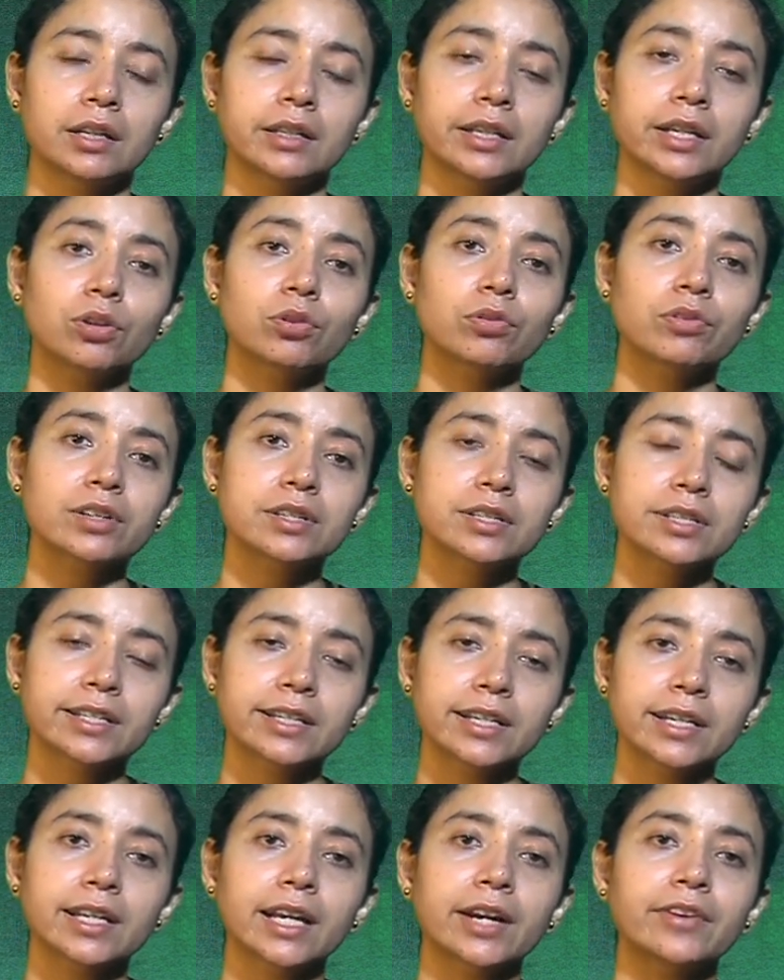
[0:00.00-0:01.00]
they
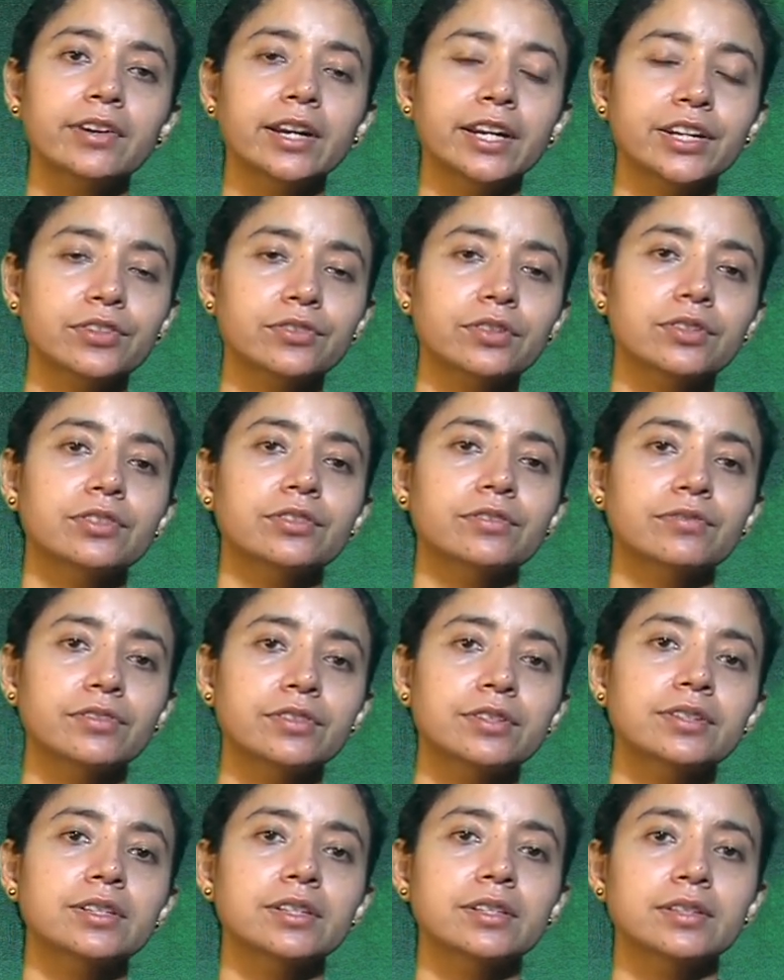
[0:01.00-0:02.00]
coincidentally are related to
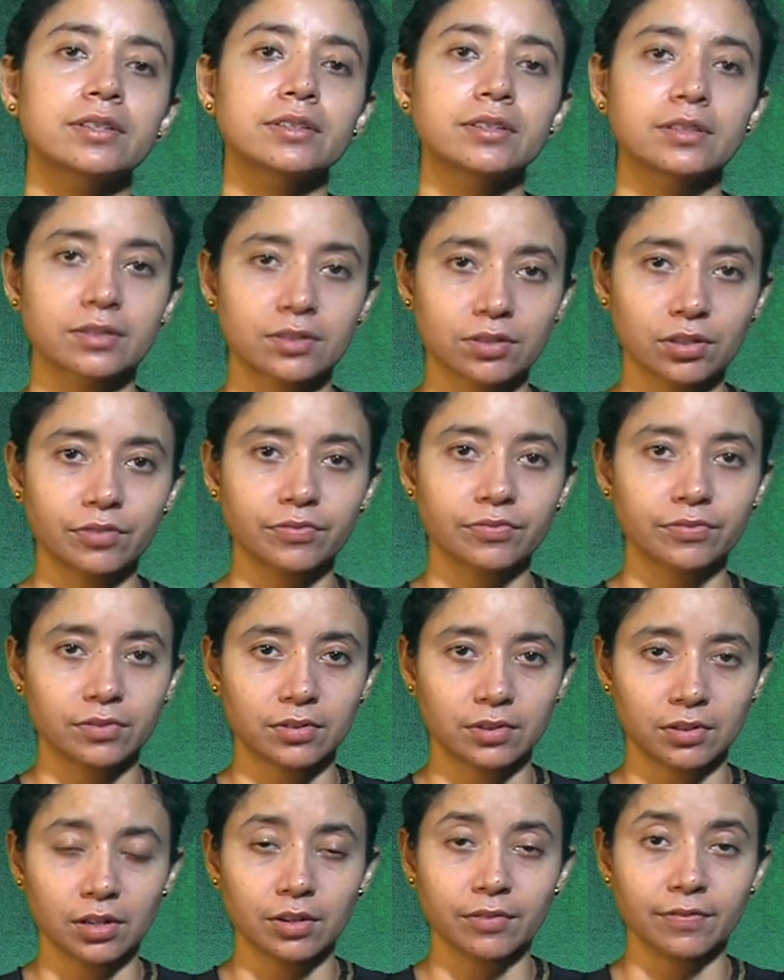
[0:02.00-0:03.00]
different seasons of
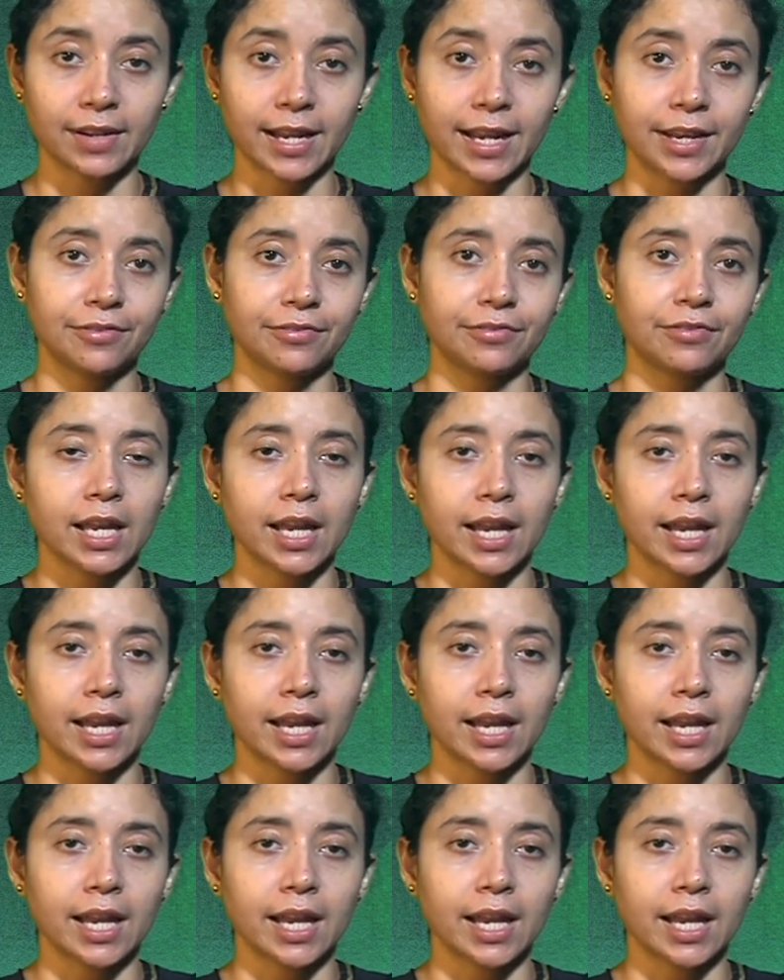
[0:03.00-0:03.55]
life.